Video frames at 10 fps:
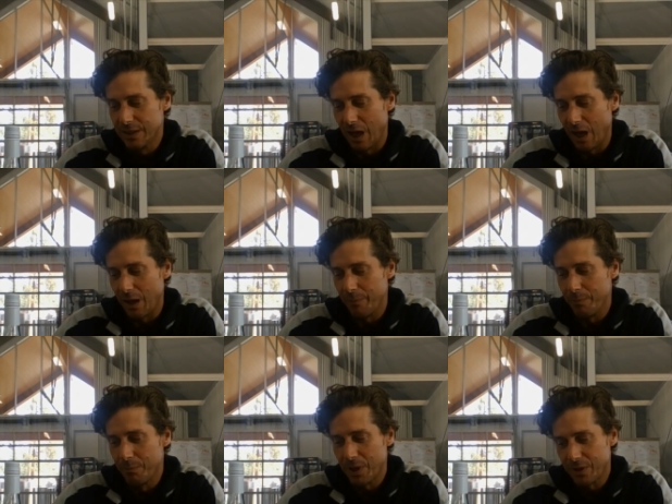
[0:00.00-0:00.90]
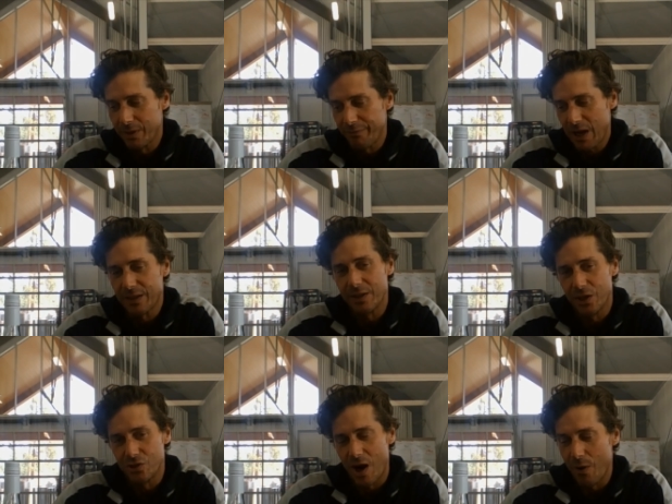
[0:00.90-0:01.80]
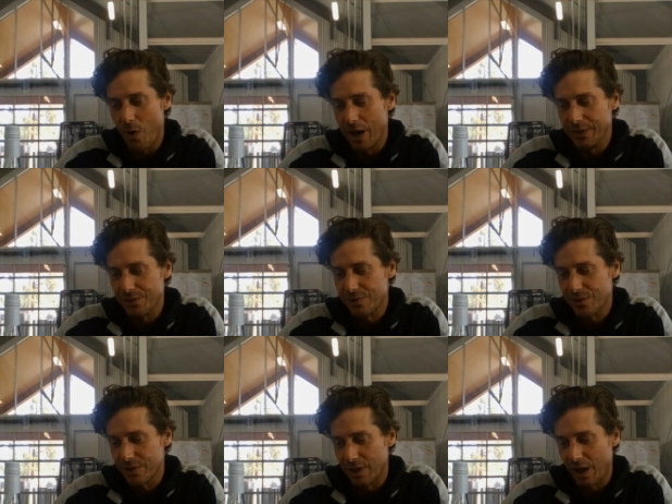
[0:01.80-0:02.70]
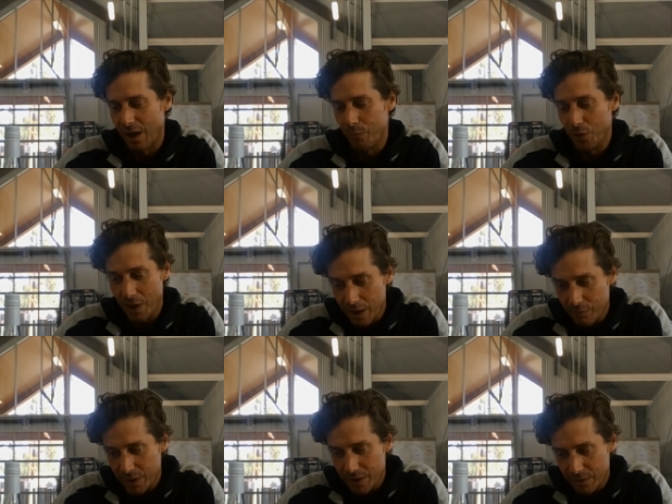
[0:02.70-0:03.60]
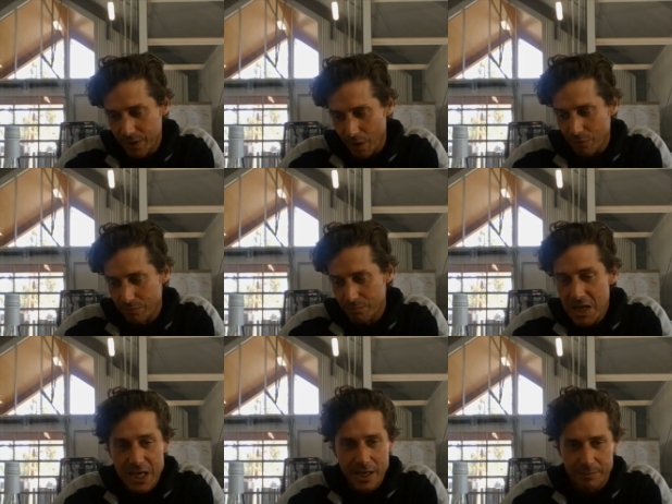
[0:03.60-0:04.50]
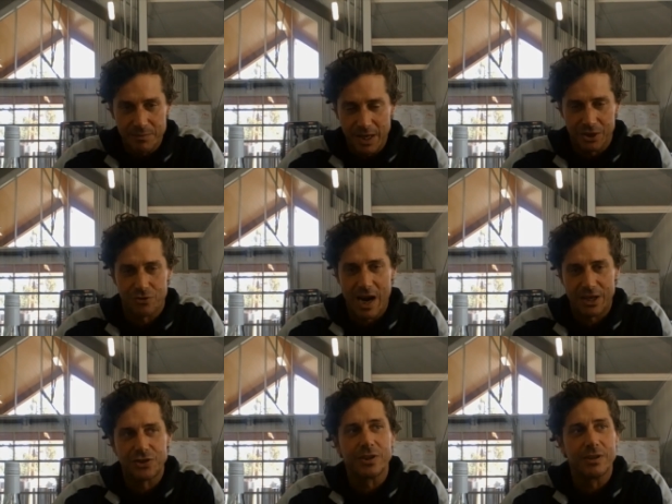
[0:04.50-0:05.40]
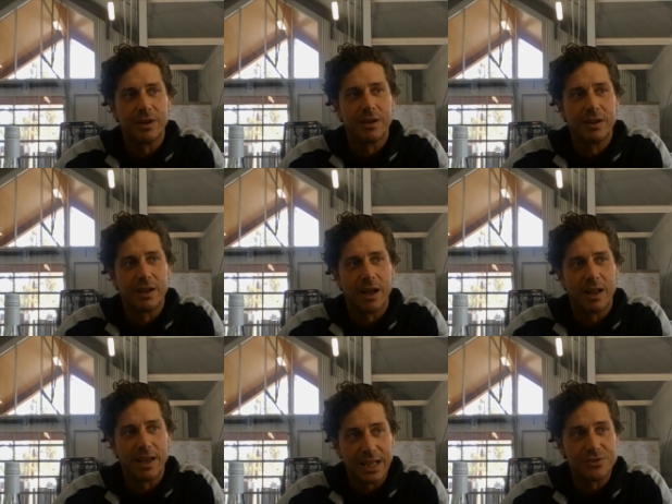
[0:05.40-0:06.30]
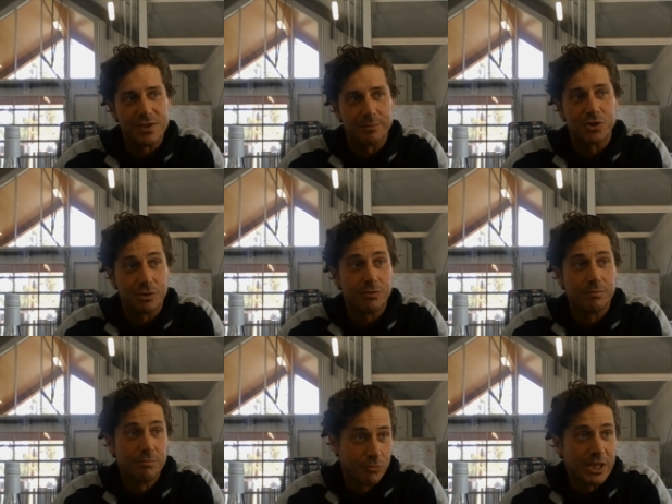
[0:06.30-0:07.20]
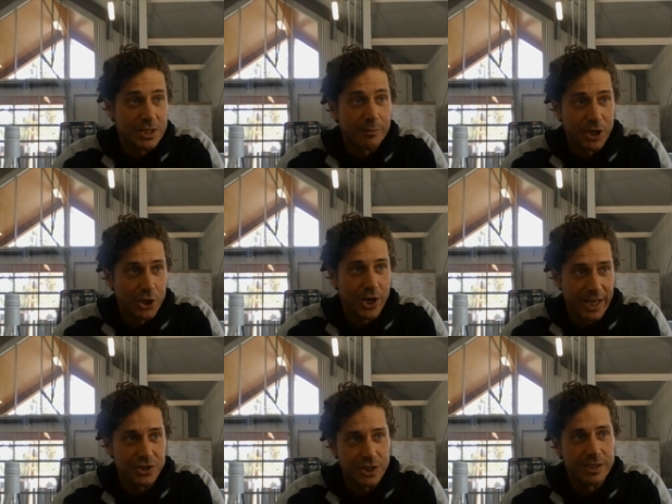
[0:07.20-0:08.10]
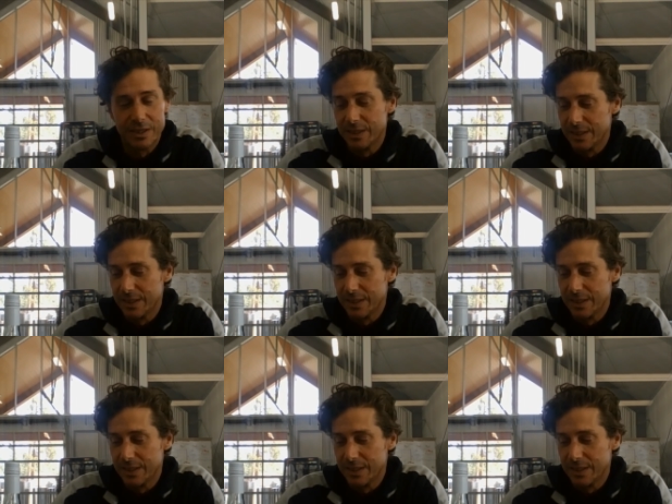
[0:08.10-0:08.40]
but the fact that they're dry wines with medium extraction lends them to reasonably good aging.